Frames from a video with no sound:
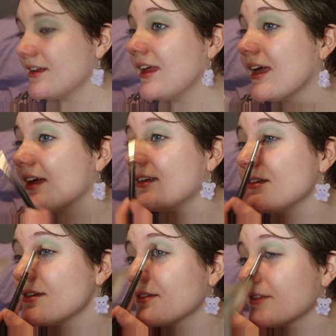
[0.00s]

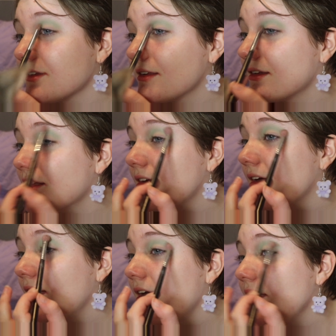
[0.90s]
And
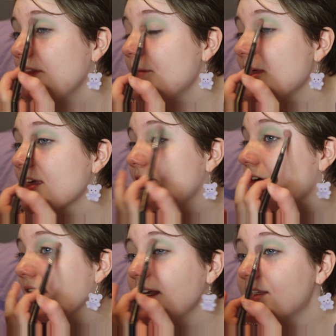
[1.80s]
They make it
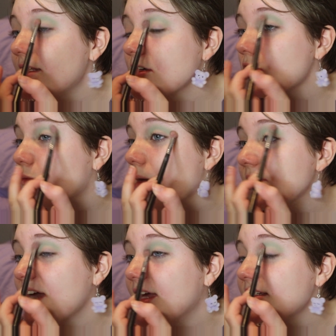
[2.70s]
very easy on your
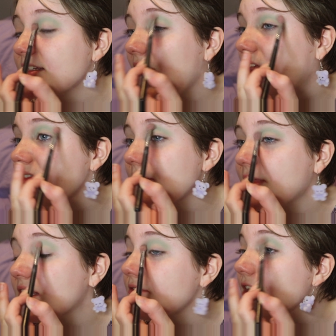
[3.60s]
website to tell if
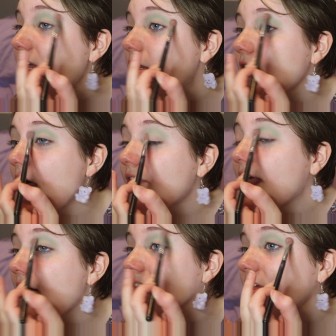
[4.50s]
something is vegan or not. They
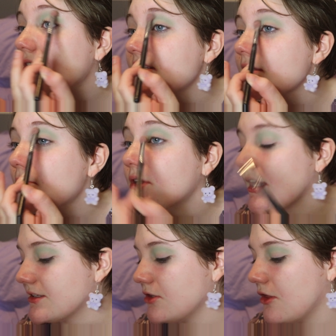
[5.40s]
have a little symbol
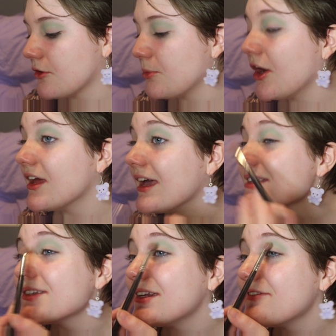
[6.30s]
next to all their
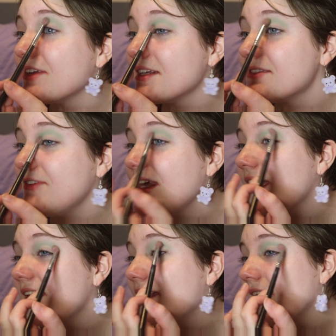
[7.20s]
products on if it is
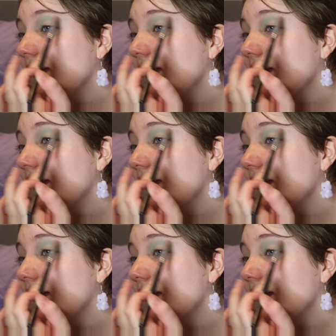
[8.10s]
vegan.